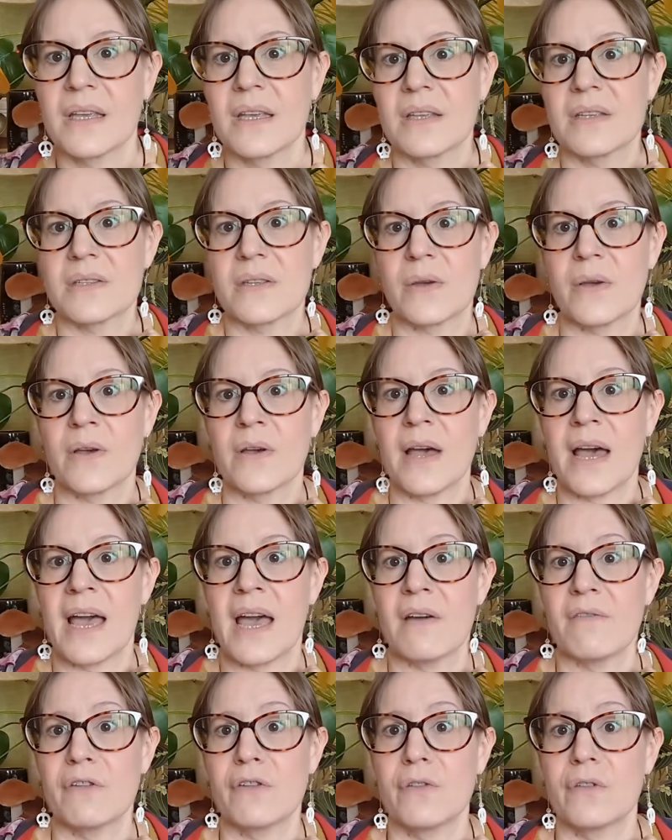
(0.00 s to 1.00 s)
So I
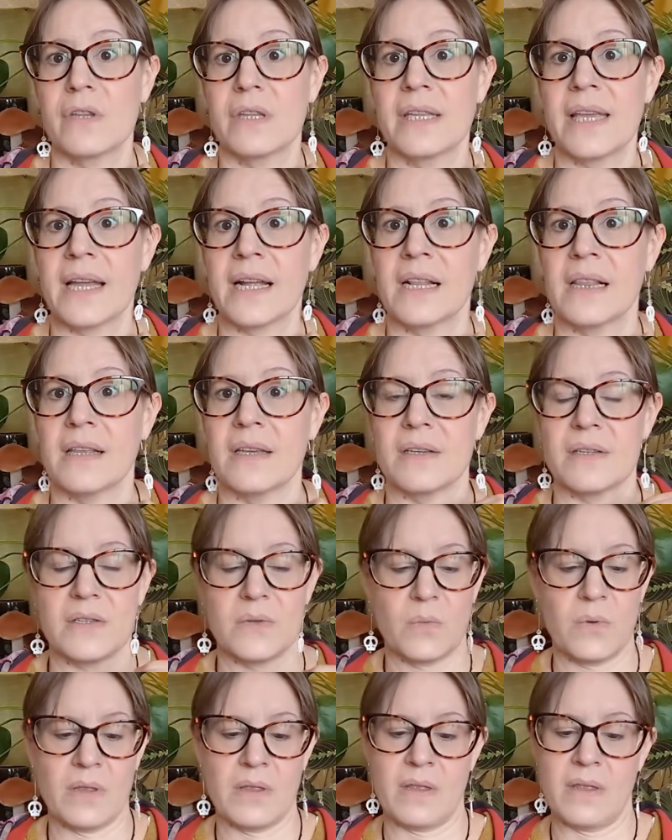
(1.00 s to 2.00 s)
have another necklace
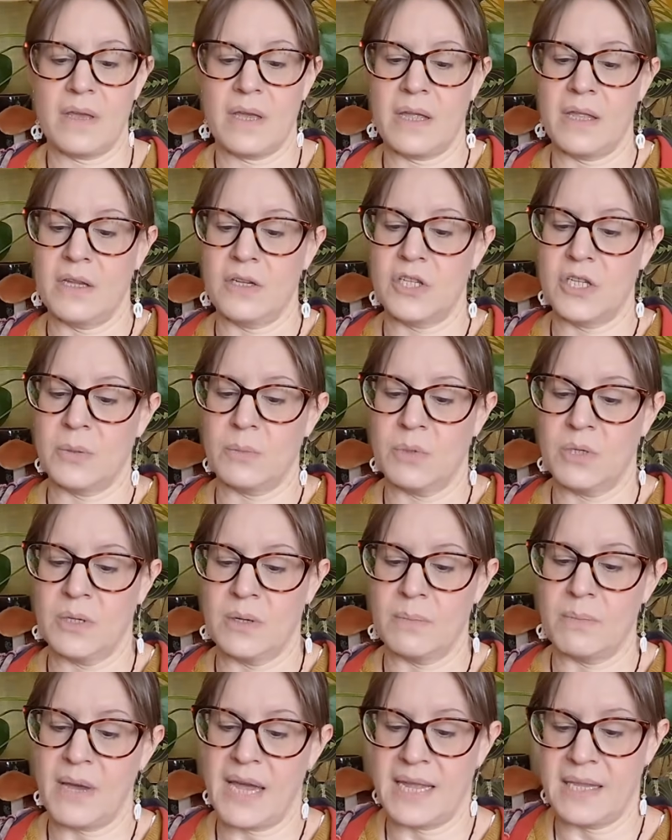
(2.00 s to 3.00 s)
with an
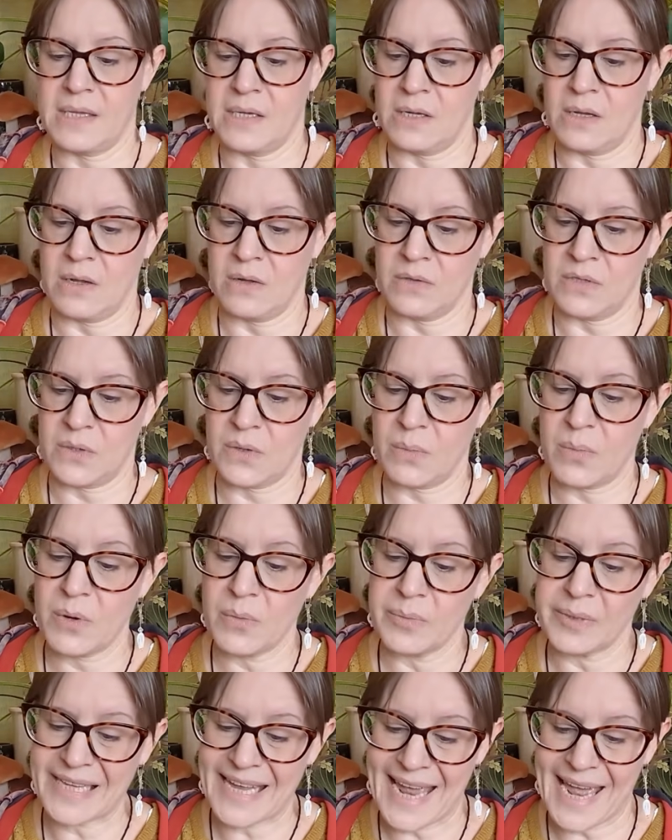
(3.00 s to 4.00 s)
Egyptian pendant on, so I'll
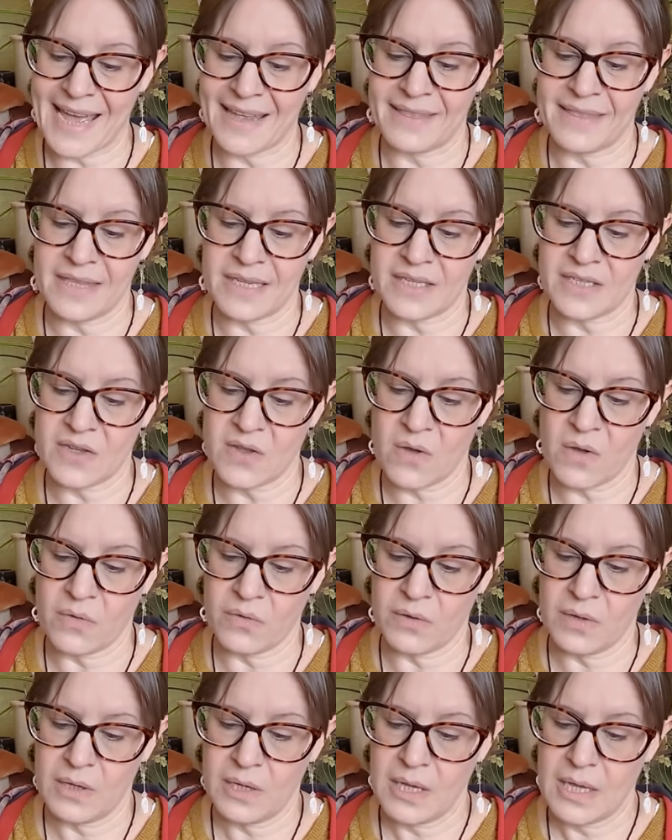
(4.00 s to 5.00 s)
probably add this
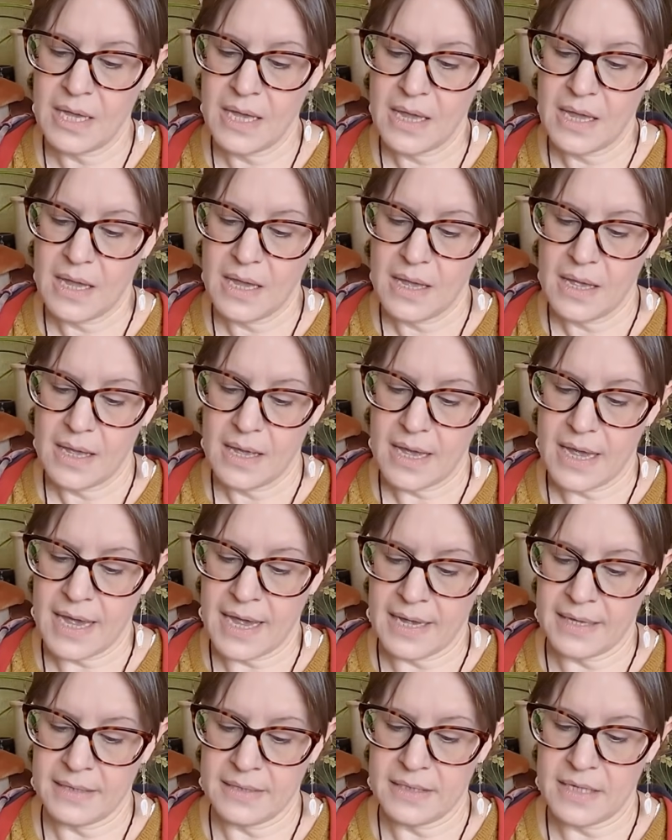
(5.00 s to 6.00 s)
on.
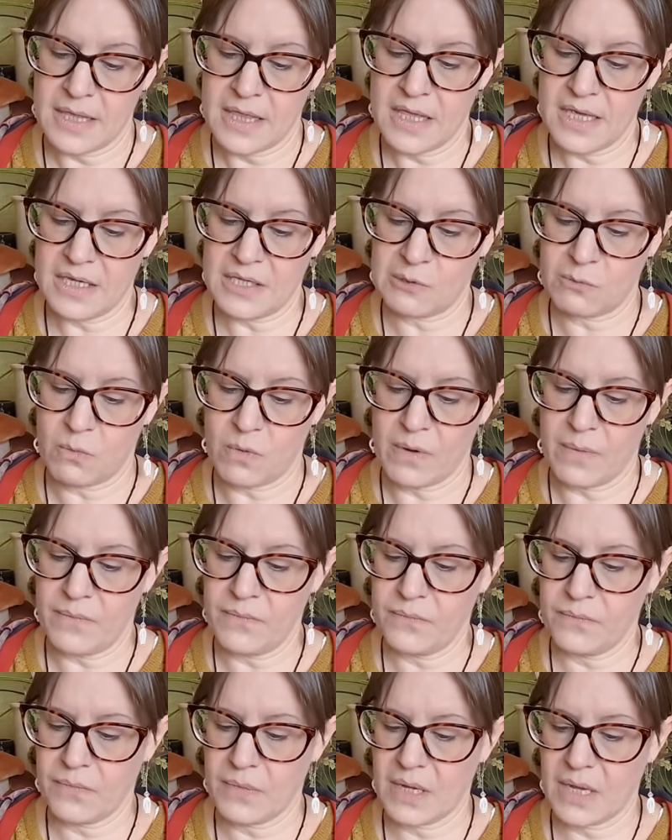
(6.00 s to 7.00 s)
And this
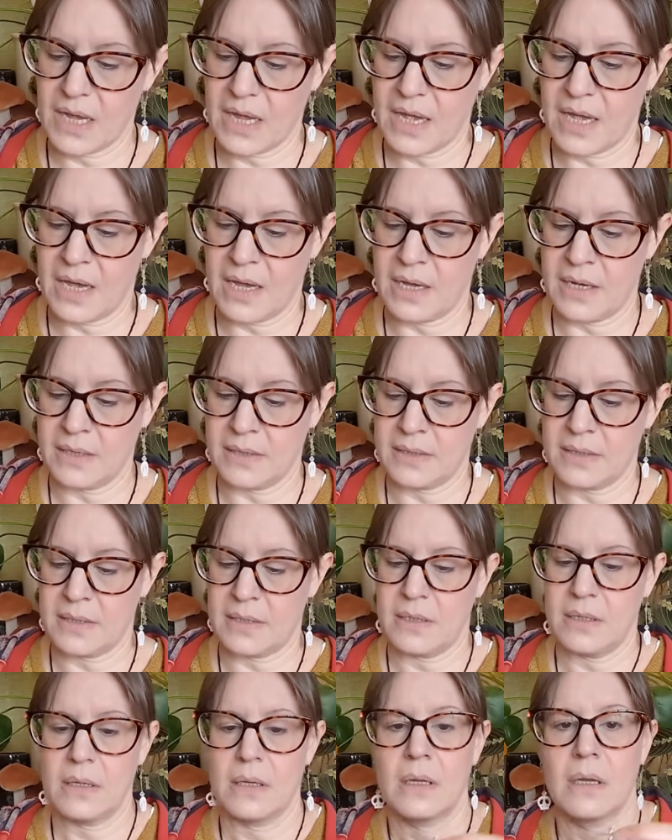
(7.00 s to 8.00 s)
one has
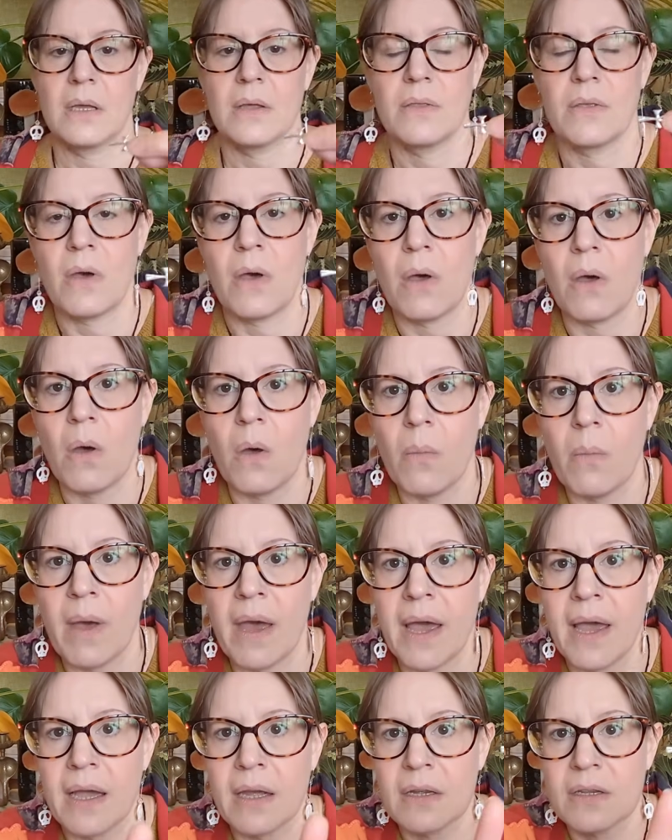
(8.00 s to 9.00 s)
the
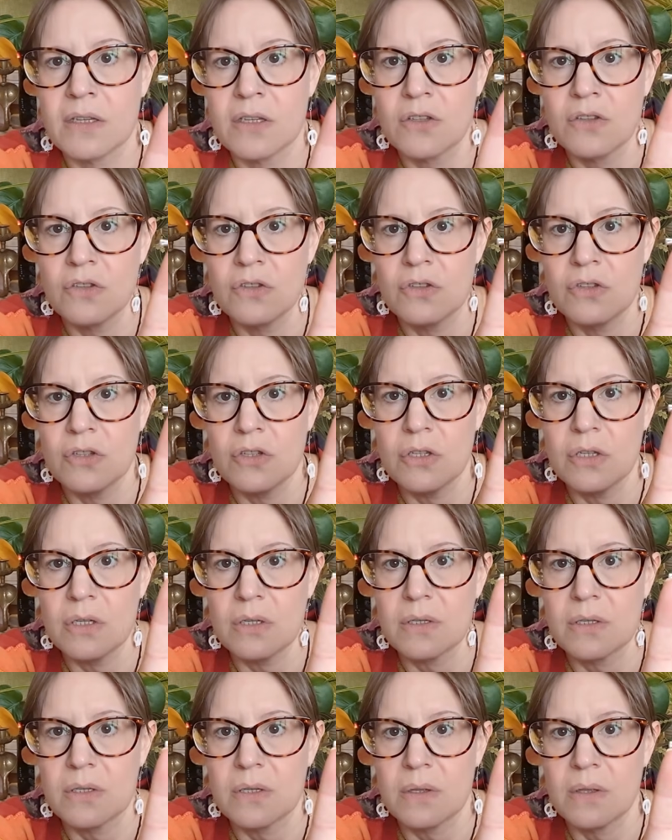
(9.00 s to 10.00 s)
hallmarks
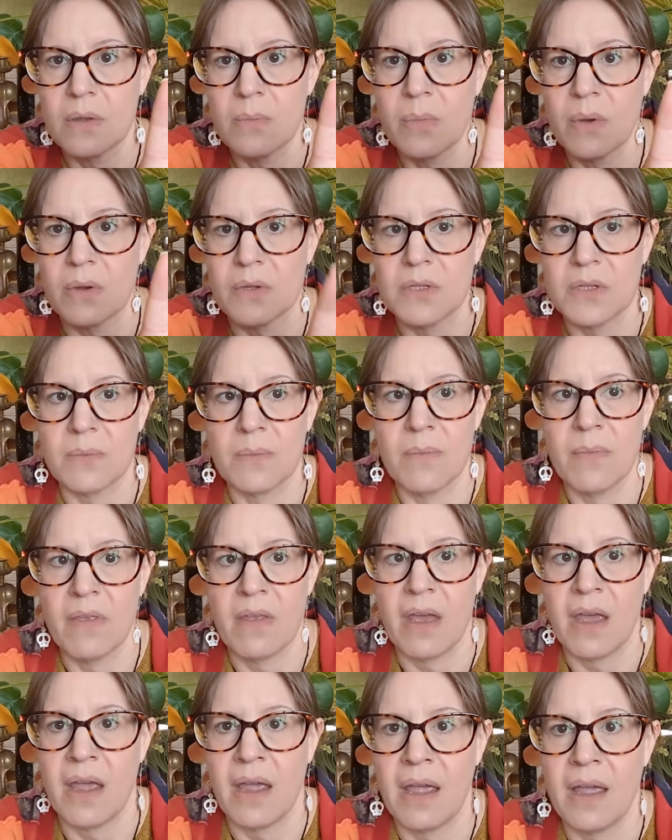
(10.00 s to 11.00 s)
just on the bottom
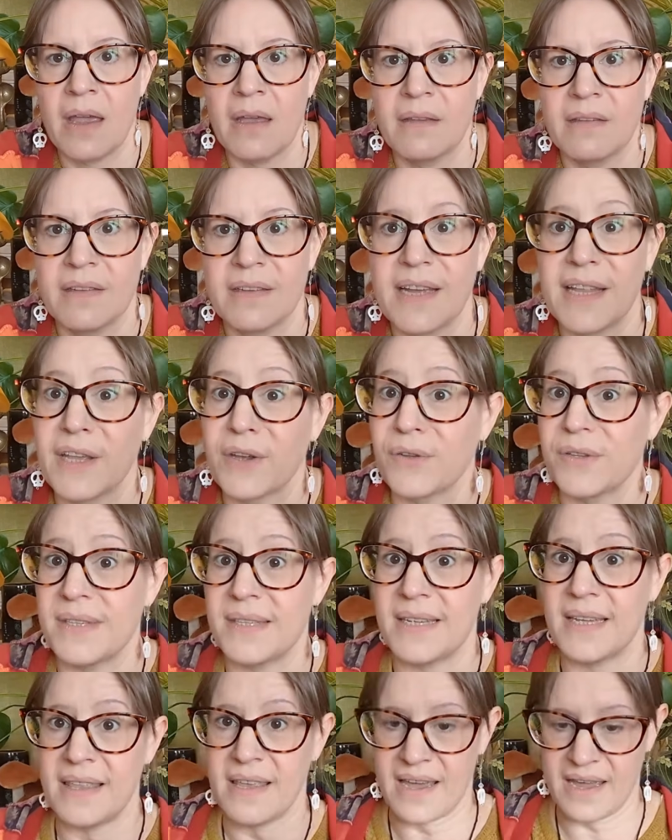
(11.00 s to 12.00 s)
there, and I could
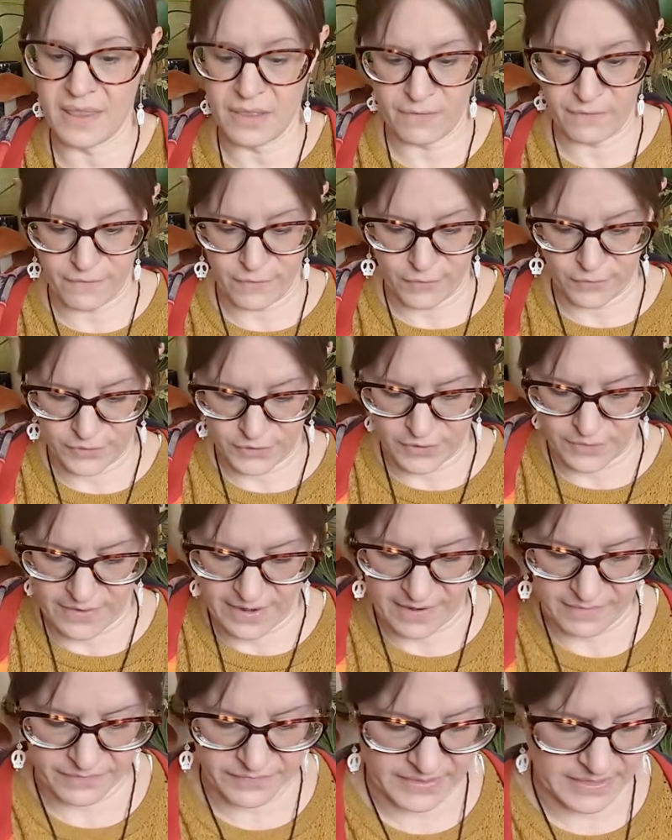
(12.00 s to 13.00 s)
see that in the
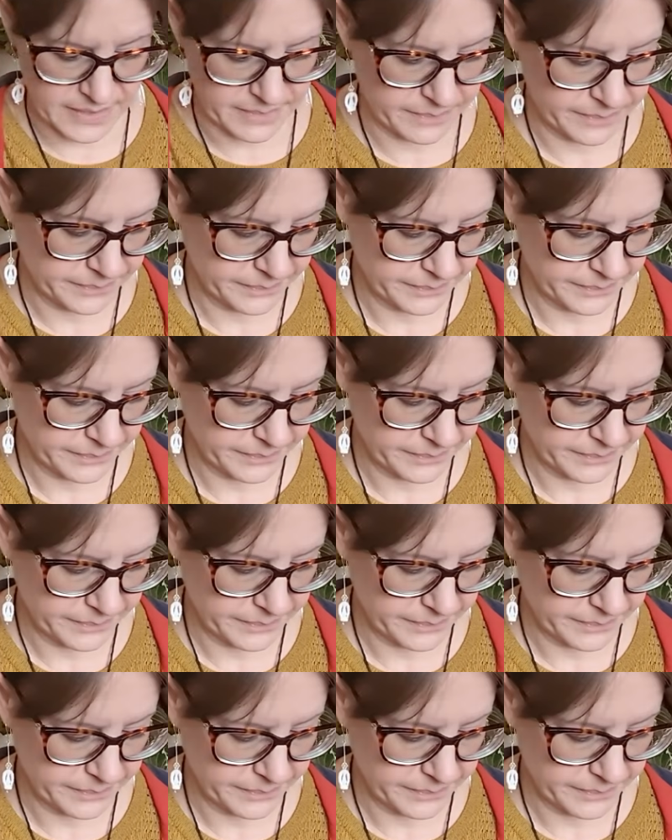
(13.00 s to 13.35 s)
photographs.